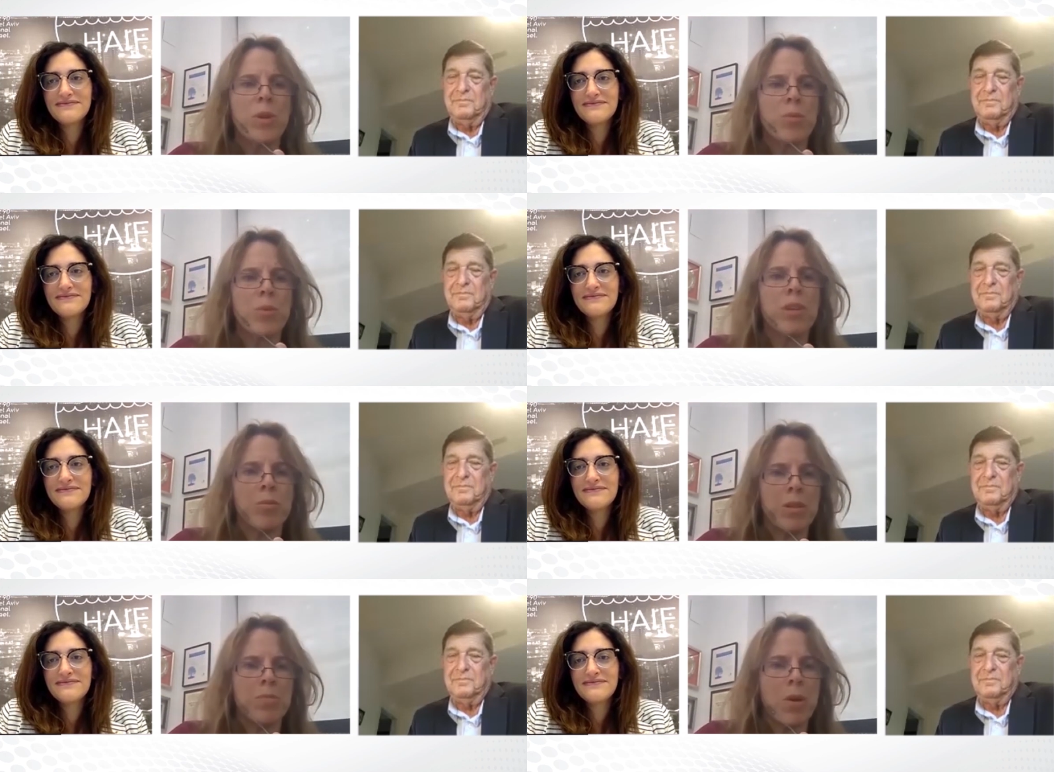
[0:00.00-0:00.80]
Speaker 1: We
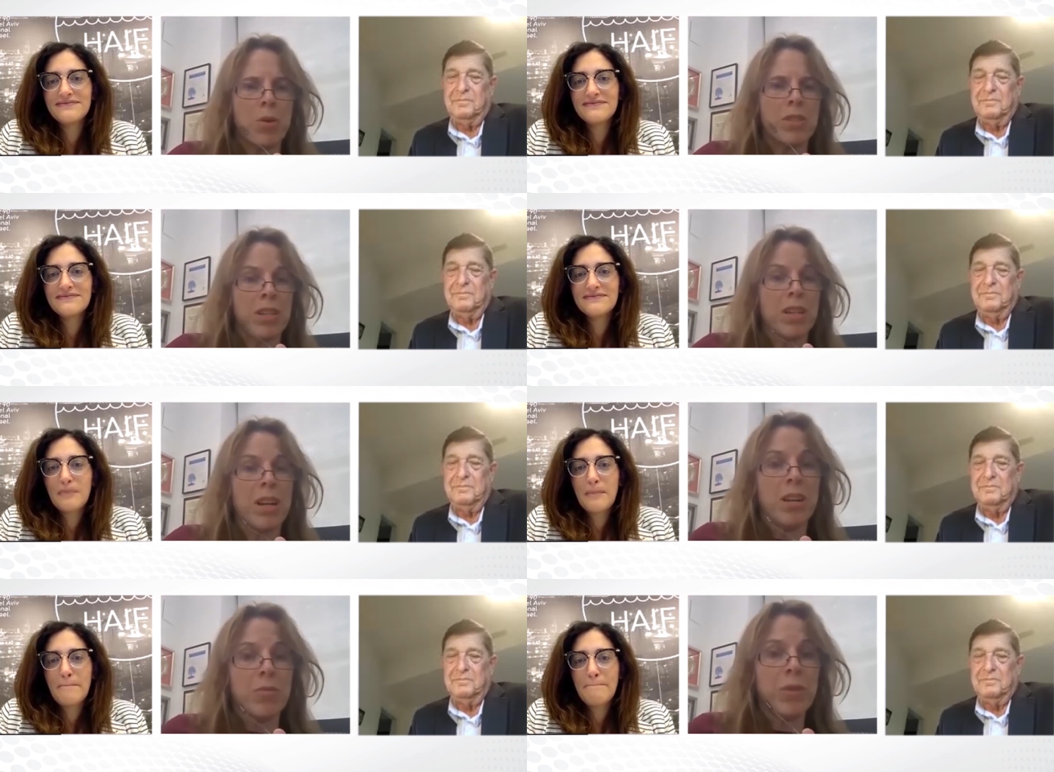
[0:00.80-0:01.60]
will be
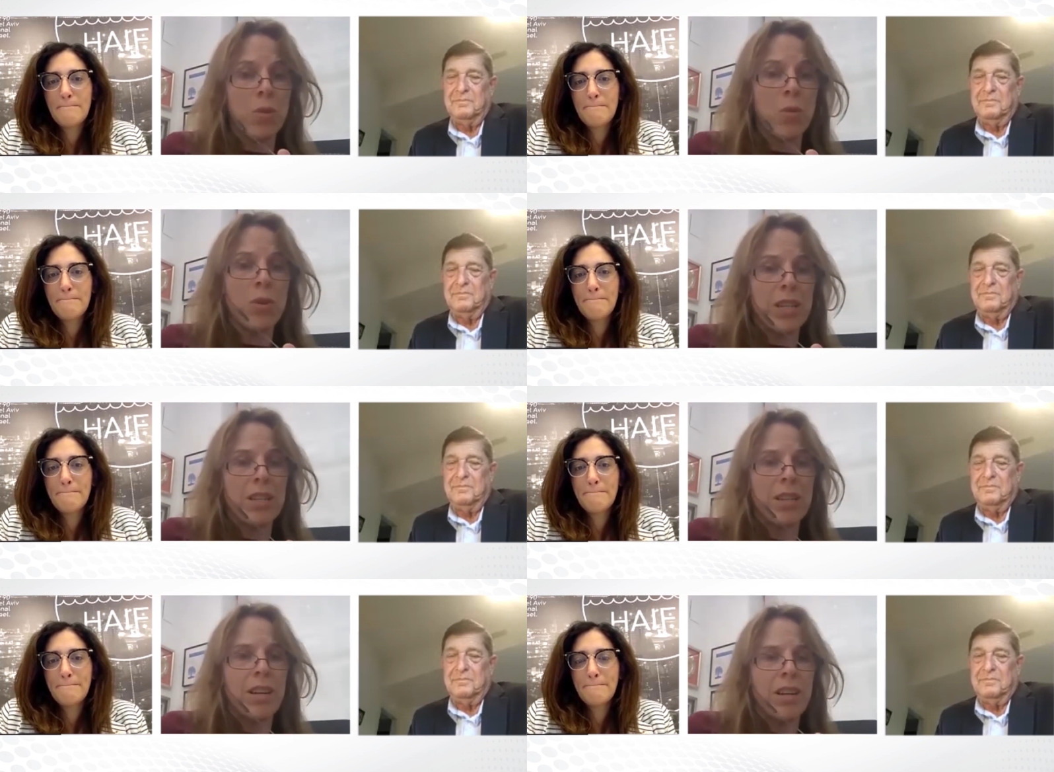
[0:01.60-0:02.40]
posting a
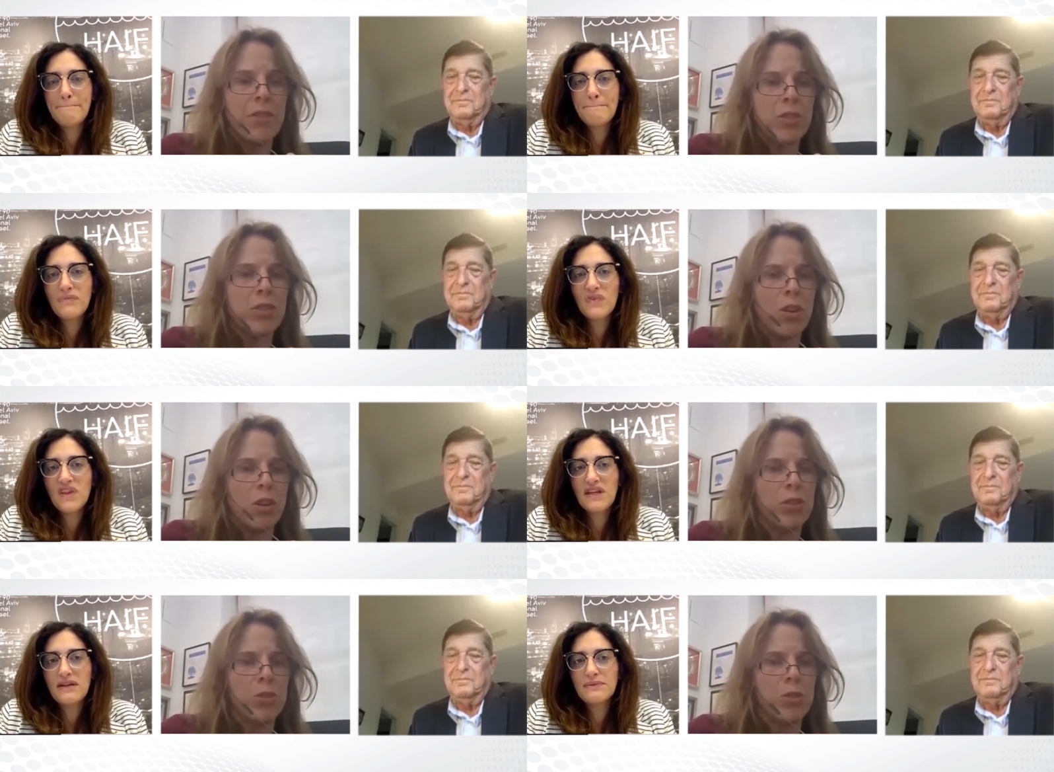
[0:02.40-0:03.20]
recording of this
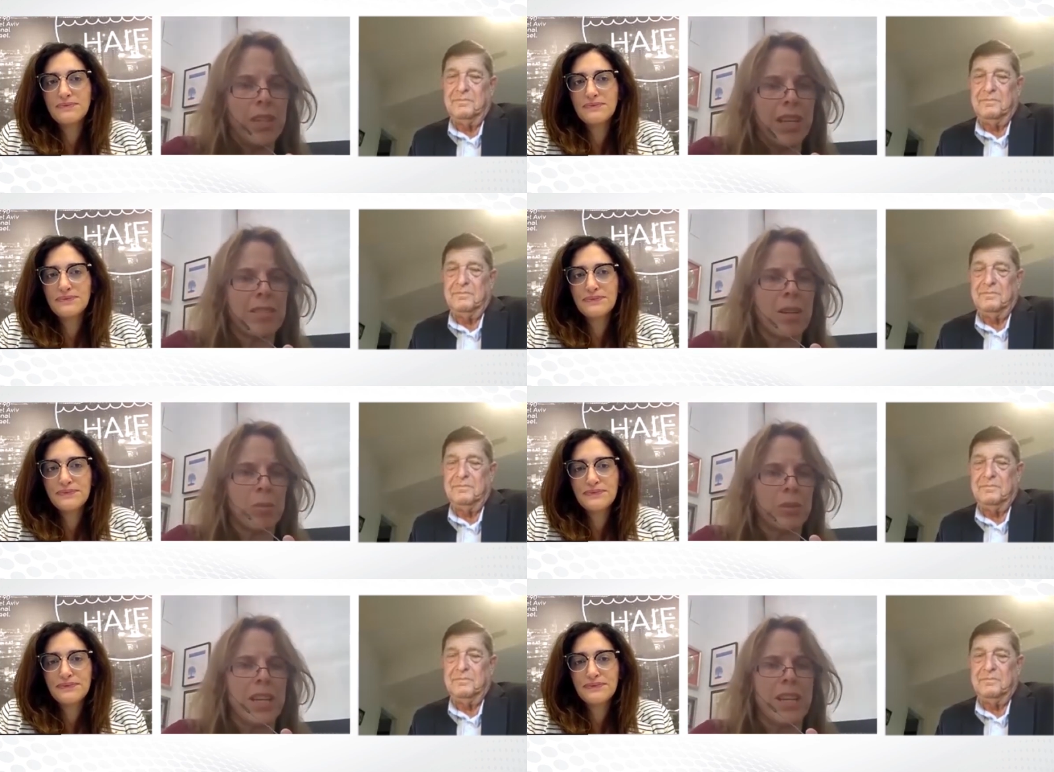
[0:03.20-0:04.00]
call, too, in the next
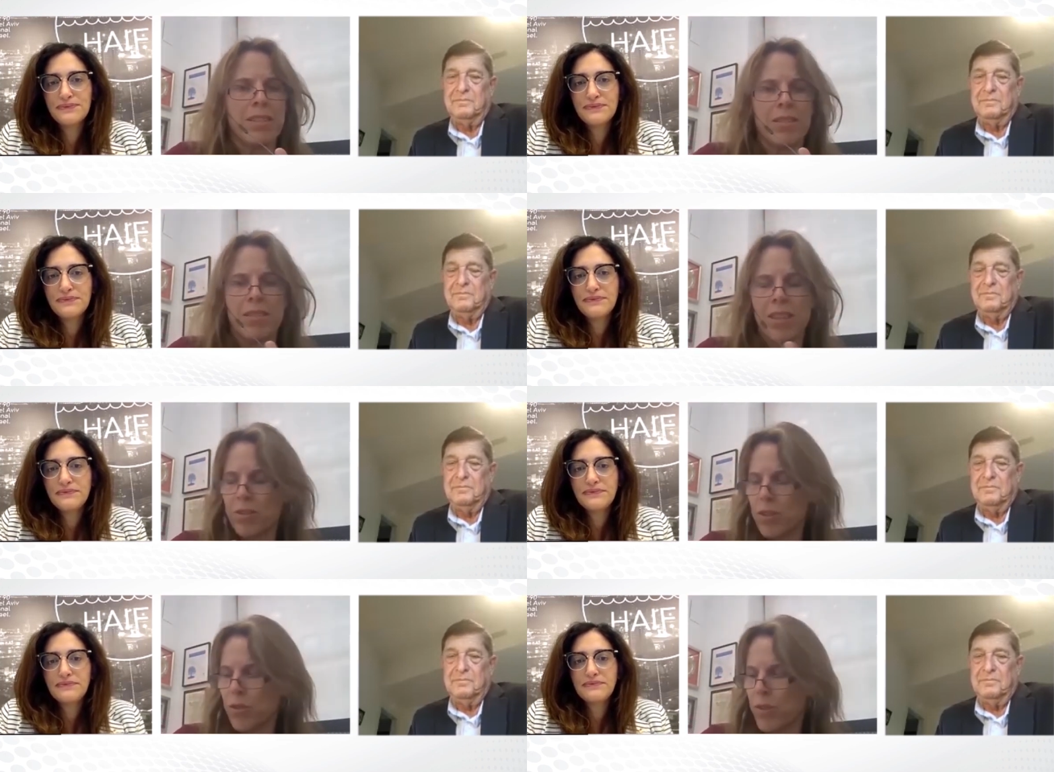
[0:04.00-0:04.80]
couple of days and
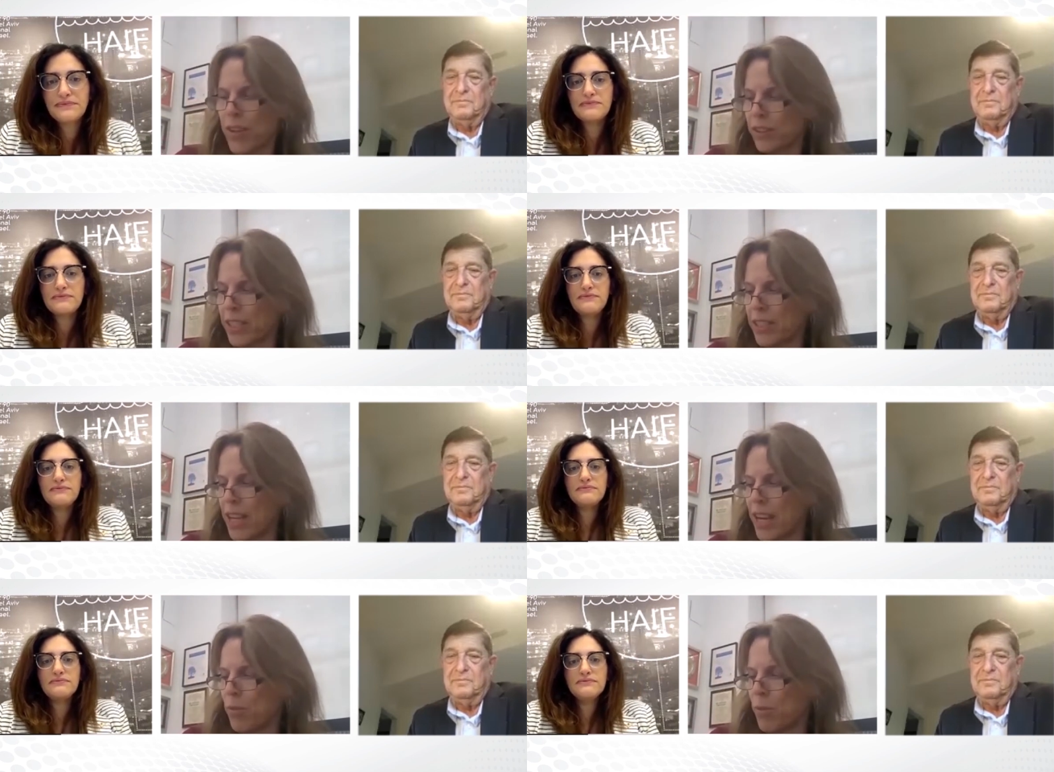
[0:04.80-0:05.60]
sending around the
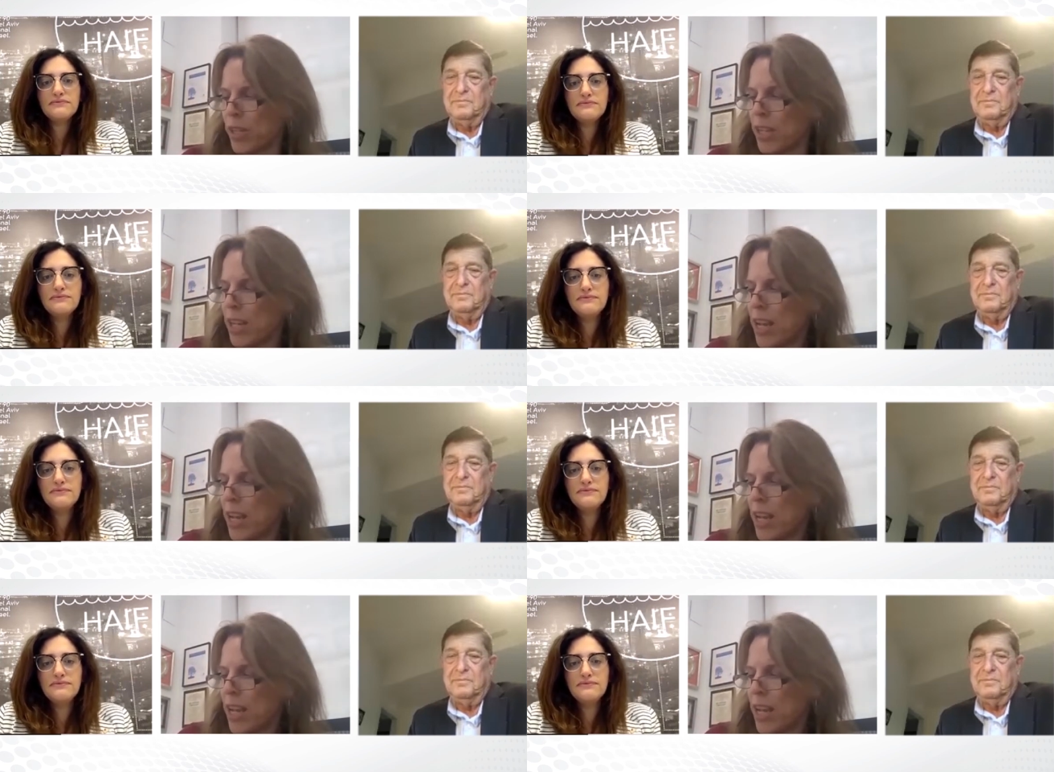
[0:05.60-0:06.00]
link to everyone.